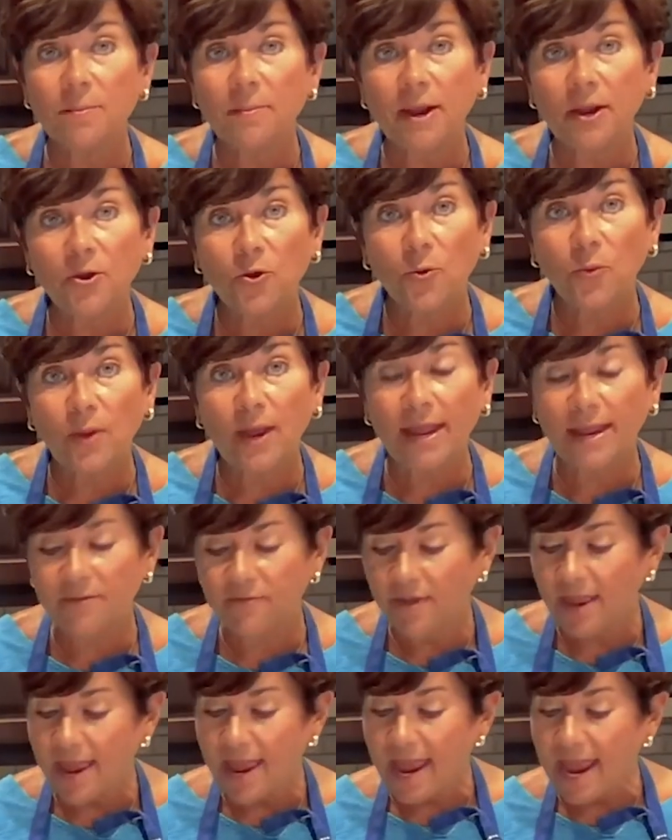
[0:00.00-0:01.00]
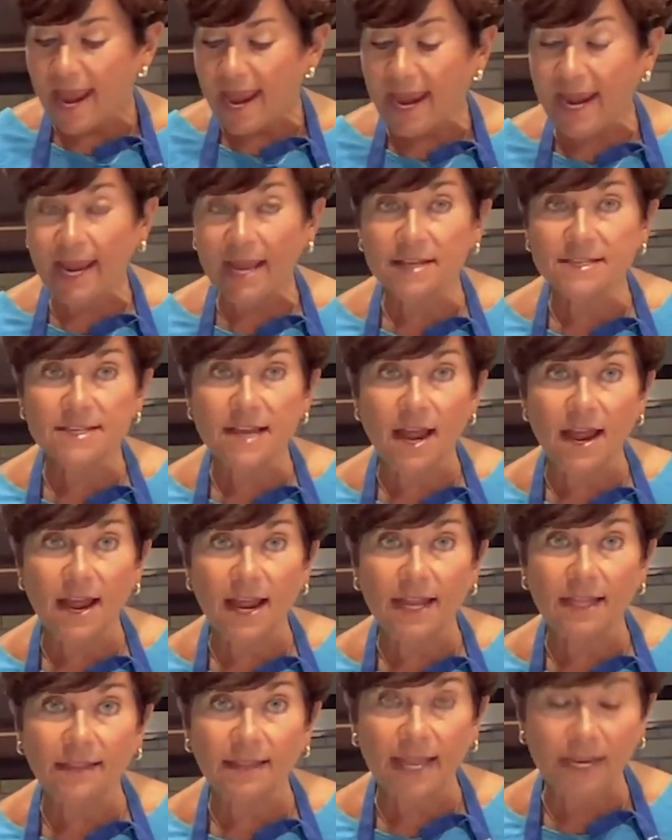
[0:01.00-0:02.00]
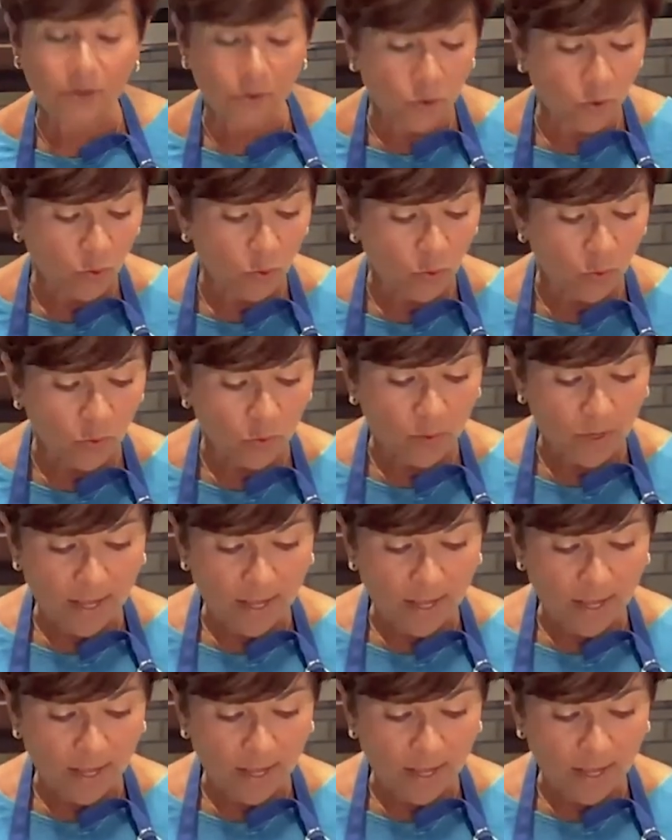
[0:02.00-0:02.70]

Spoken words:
microwave and I let cool.